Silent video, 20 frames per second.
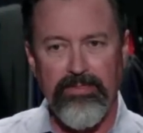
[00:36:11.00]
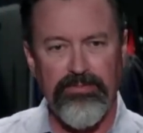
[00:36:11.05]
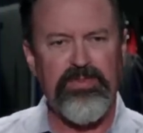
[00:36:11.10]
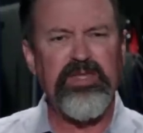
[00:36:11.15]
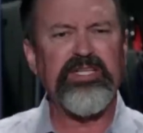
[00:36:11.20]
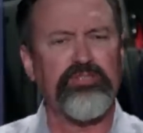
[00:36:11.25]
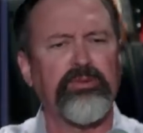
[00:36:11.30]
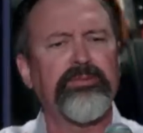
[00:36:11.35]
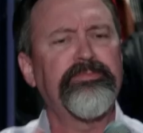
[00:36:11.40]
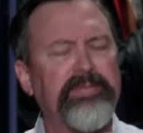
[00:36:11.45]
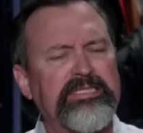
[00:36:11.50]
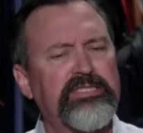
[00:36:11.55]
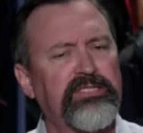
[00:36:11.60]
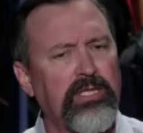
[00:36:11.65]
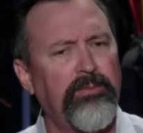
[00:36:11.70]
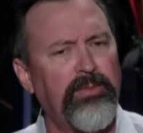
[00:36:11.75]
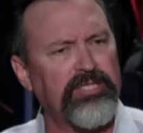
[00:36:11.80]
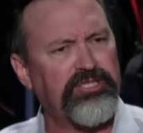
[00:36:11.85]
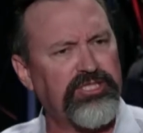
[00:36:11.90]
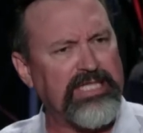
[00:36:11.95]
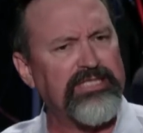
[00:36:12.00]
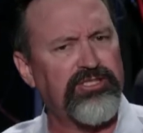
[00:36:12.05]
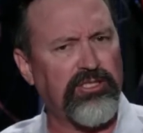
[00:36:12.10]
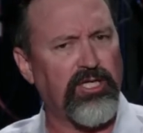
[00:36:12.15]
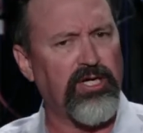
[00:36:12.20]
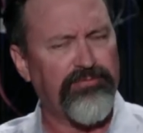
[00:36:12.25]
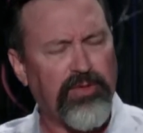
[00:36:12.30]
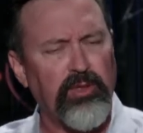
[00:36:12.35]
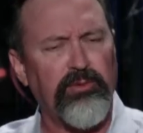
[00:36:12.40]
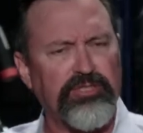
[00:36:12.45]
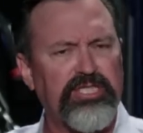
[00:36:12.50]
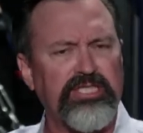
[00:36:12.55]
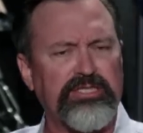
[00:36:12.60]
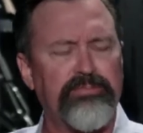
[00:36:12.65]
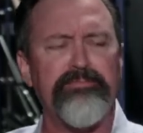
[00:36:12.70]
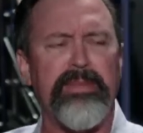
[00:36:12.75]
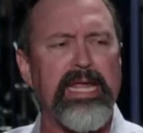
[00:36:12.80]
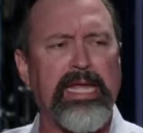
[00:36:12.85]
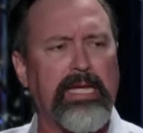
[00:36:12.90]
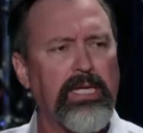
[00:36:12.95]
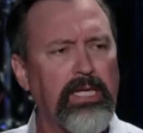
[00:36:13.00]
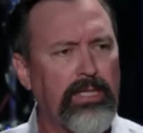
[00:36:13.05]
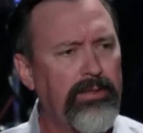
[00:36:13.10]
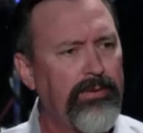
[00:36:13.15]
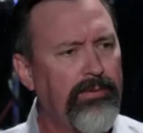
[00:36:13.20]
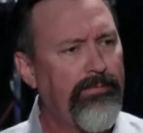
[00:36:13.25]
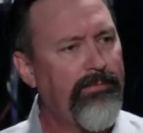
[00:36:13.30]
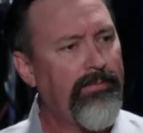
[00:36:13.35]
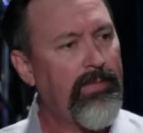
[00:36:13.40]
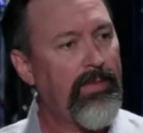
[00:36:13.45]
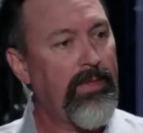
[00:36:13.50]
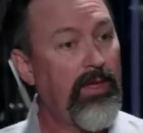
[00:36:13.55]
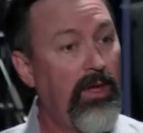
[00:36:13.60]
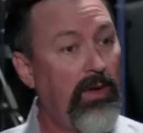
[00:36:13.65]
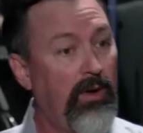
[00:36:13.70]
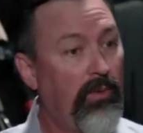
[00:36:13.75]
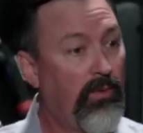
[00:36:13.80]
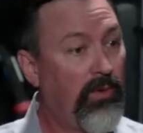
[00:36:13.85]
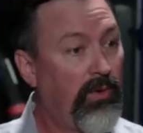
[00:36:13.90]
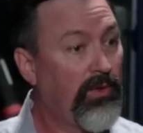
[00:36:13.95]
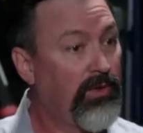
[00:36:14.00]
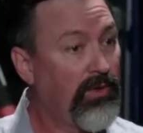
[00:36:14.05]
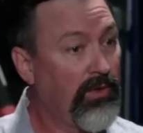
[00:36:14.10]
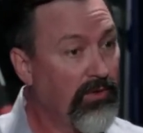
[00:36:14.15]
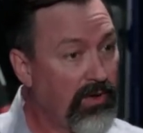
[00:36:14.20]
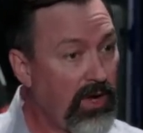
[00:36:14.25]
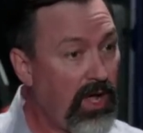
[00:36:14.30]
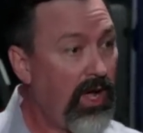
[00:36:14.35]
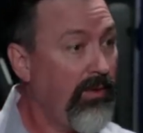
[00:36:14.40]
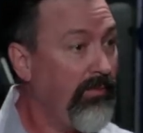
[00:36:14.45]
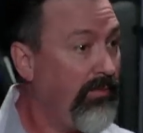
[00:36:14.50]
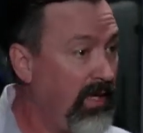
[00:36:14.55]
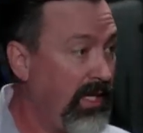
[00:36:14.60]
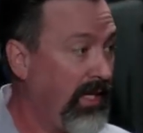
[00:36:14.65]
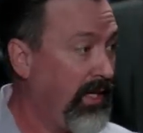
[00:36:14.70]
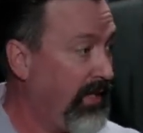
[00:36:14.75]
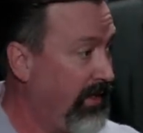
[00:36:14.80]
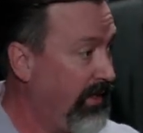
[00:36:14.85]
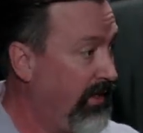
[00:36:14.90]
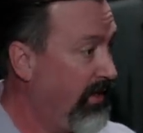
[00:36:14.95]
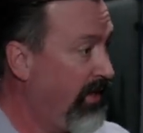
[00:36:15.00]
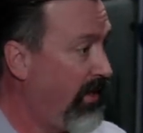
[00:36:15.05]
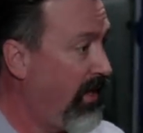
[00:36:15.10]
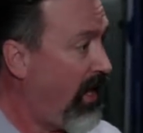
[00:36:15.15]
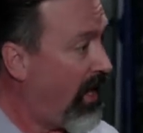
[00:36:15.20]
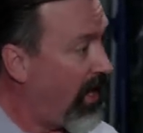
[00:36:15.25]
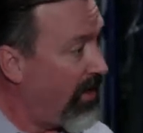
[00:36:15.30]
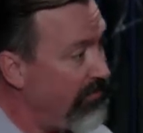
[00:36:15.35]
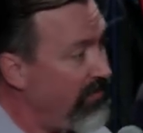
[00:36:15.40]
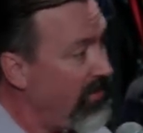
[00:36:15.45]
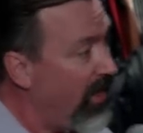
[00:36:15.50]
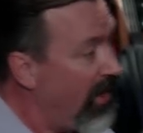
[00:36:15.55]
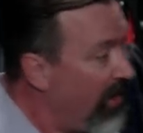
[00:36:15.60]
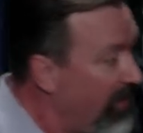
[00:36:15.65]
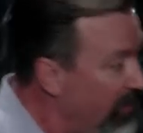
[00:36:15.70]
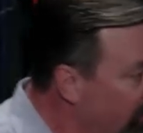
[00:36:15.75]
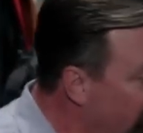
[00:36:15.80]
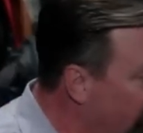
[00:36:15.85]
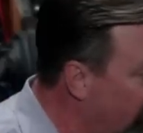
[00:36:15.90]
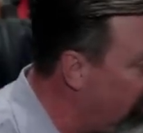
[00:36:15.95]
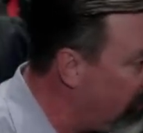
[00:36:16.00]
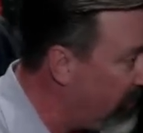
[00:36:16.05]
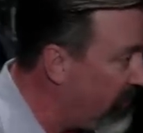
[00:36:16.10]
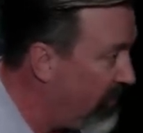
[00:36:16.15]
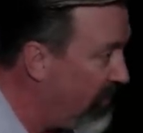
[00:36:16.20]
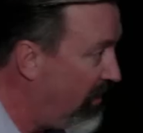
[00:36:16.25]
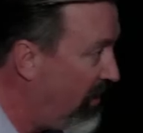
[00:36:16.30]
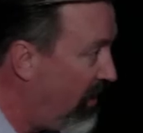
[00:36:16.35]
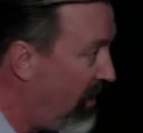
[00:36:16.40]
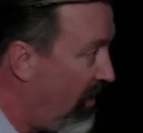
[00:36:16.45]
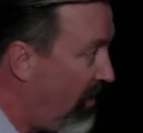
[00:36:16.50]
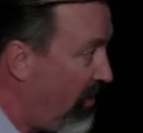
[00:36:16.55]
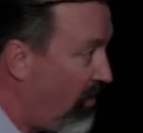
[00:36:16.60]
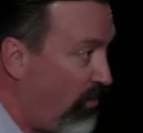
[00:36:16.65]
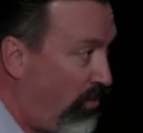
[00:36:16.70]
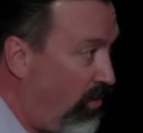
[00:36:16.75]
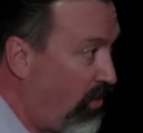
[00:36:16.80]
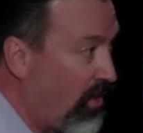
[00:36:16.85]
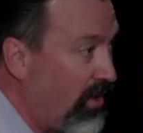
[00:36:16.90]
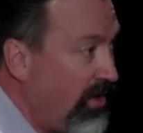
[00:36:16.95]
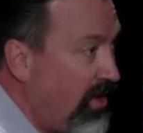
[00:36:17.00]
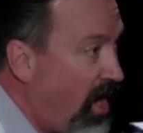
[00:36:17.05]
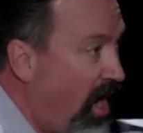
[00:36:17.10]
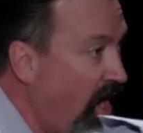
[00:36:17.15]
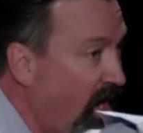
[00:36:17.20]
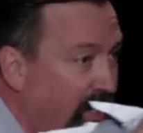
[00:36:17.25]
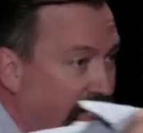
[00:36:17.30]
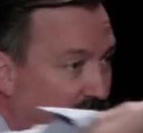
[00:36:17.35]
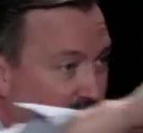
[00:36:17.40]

This would be so much easier if you were just me. Well, you're not me. I'm not you. We're not